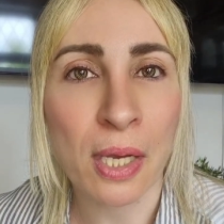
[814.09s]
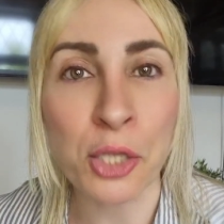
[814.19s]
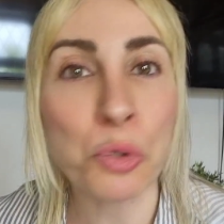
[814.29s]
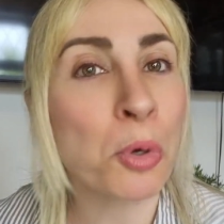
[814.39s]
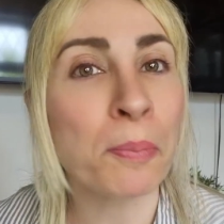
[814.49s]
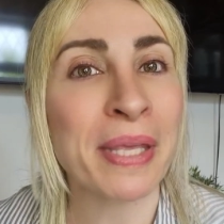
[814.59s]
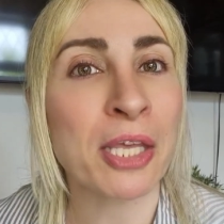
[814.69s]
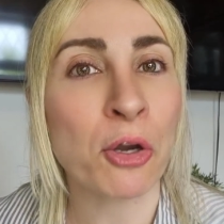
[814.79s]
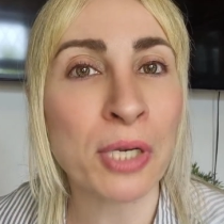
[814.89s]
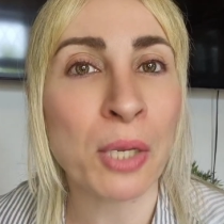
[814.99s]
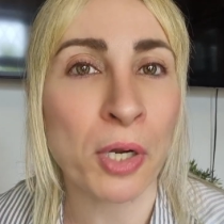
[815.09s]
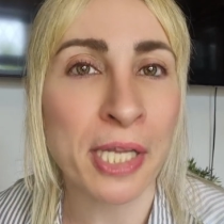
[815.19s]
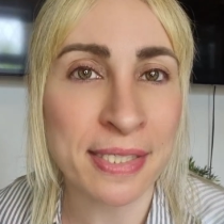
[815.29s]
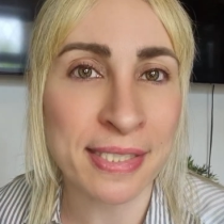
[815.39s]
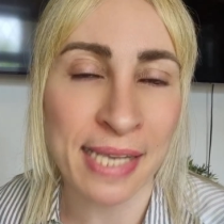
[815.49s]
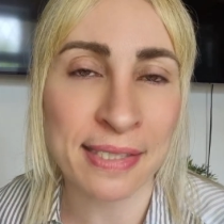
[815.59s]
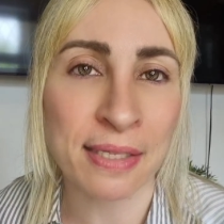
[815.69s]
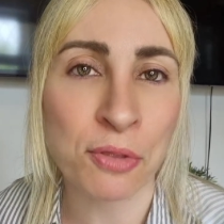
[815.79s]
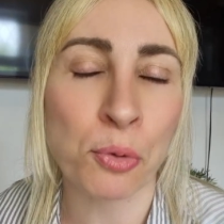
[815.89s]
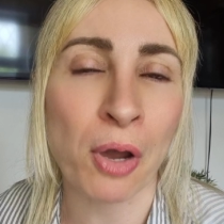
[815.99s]
And you won't be the only one he's
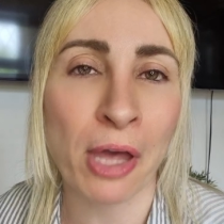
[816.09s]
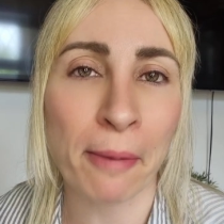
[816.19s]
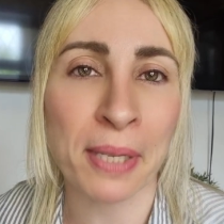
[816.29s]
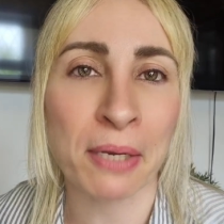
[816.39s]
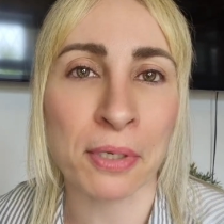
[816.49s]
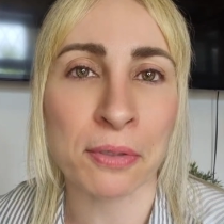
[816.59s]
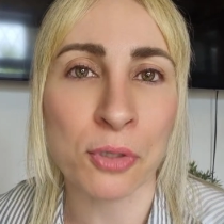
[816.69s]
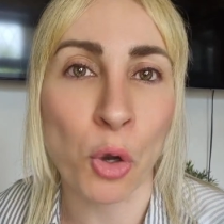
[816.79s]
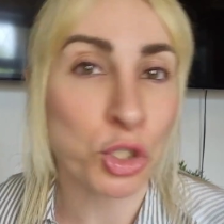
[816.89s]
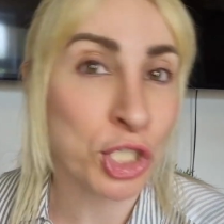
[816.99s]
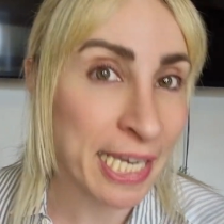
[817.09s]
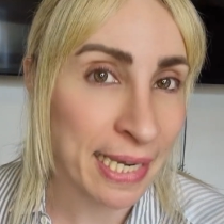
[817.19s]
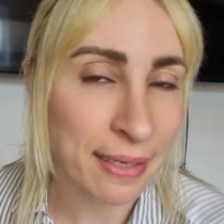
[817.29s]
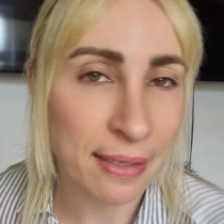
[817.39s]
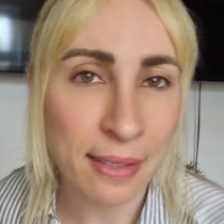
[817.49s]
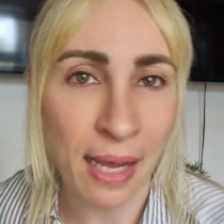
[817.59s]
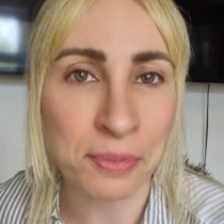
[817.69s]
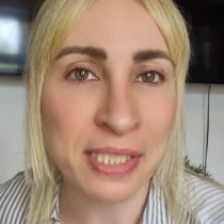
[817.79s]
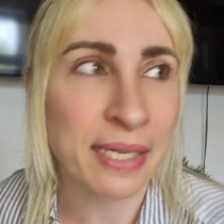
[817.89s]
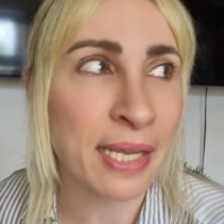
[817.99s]
texting throughout that period. Or she.
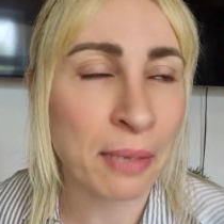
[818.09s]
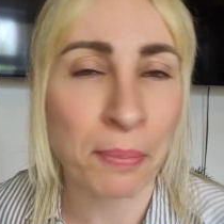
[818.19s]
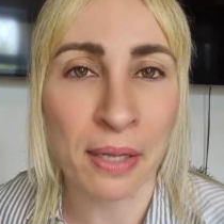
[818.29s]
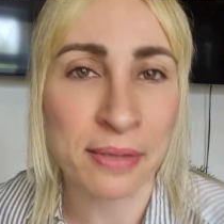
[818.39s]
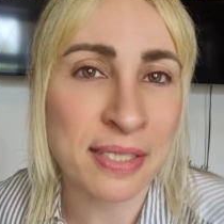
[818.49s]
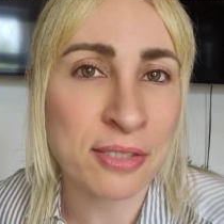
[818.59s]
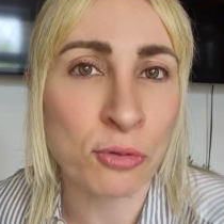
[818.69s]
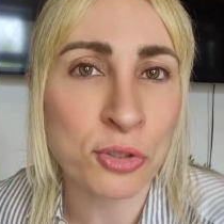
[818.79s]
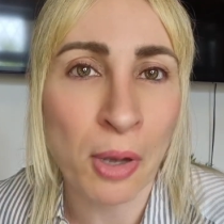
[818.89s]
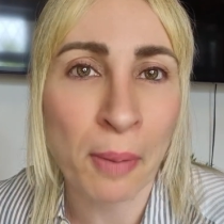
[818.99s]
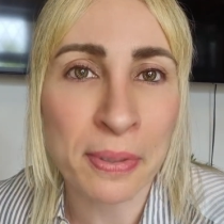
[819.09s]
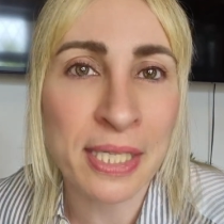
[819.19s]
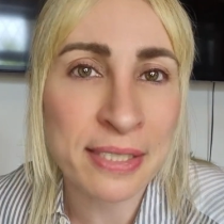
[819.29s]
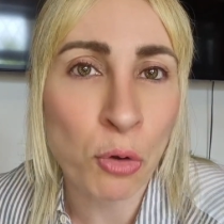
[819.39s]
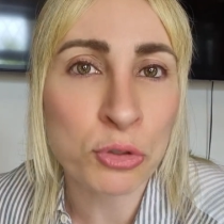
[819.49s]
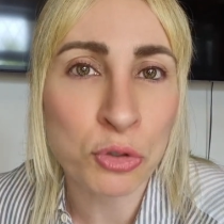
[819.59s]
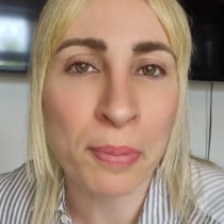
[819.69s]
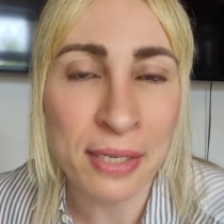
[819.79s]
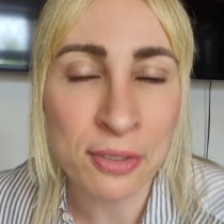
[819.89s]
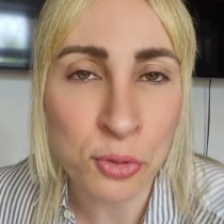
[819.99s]
I'm saying he, but this also
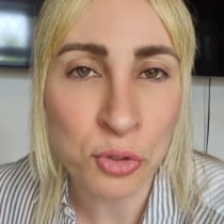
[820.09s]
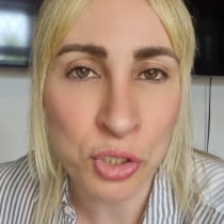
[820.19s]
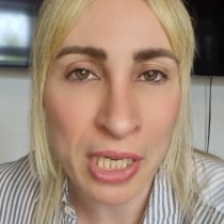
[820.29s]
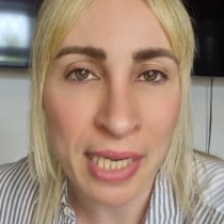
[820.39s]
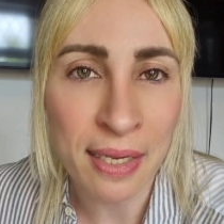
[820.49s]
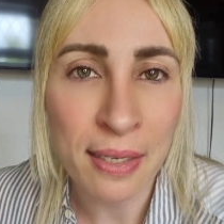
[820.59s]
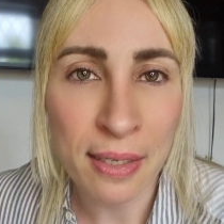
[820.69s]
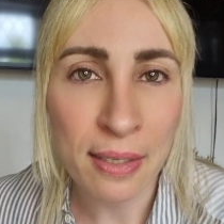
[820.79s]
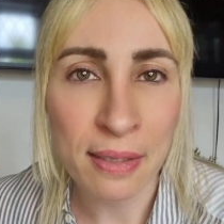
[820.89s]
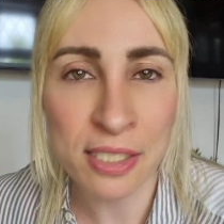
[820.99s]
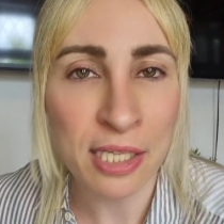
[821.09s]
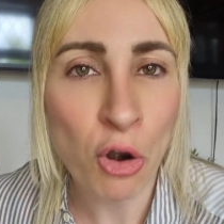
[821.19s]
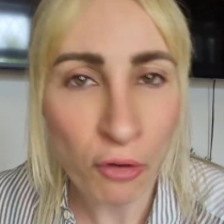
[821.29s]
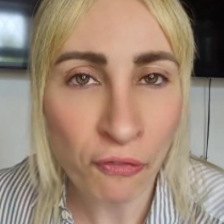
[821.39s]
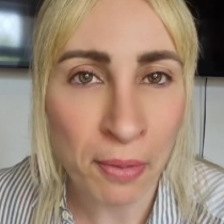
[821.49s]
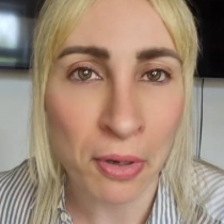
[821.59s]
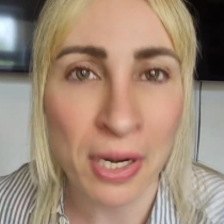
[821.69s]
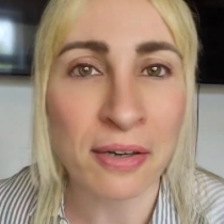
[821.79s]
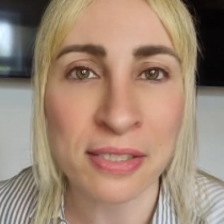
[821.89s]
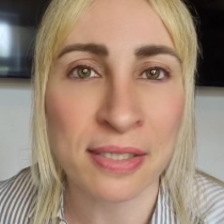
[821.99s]
applies to she. There's a lot of female
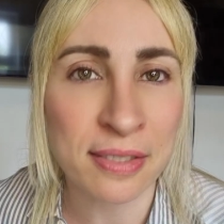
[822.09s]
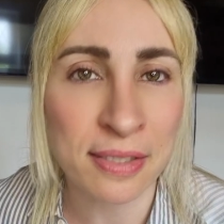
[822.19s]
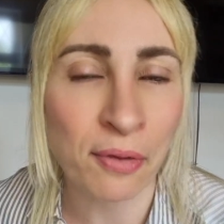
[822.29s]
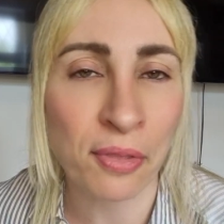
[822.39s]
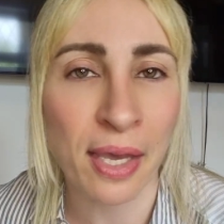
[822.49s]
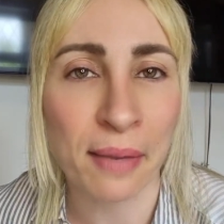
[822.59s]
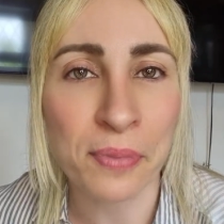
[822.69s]
narcissists out there.